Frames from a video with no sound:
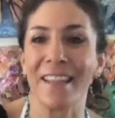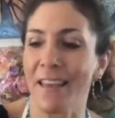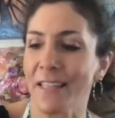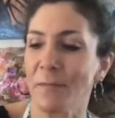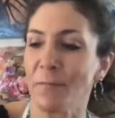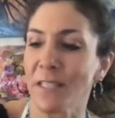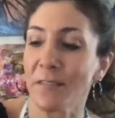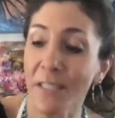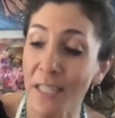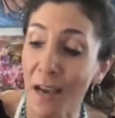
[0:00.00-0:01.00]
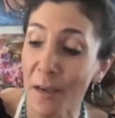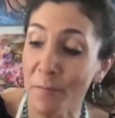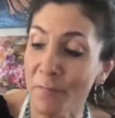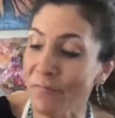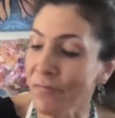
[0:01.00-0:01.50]
in that specific
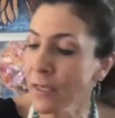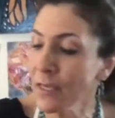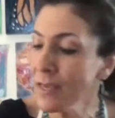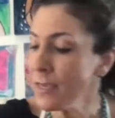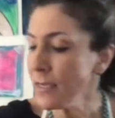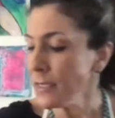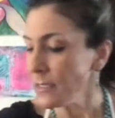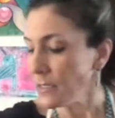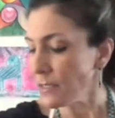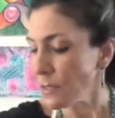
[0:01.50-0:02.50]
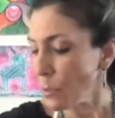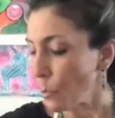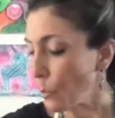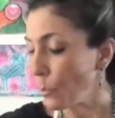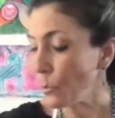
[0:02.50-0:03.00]
time.
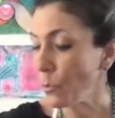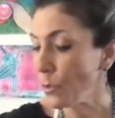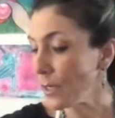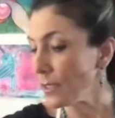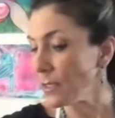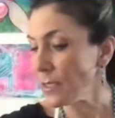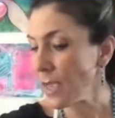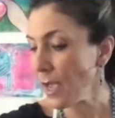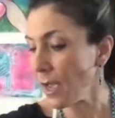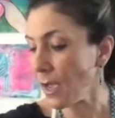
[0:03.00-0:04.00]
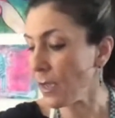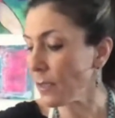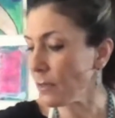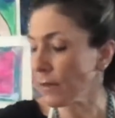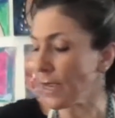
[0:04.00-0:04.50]
So yeah,
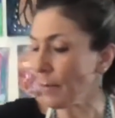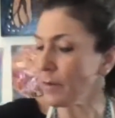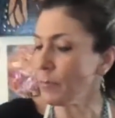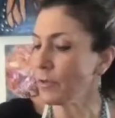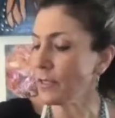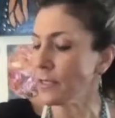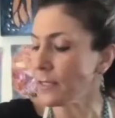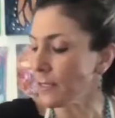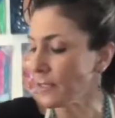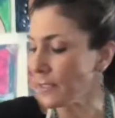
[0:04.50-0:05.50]
okay, I'm going to put these to the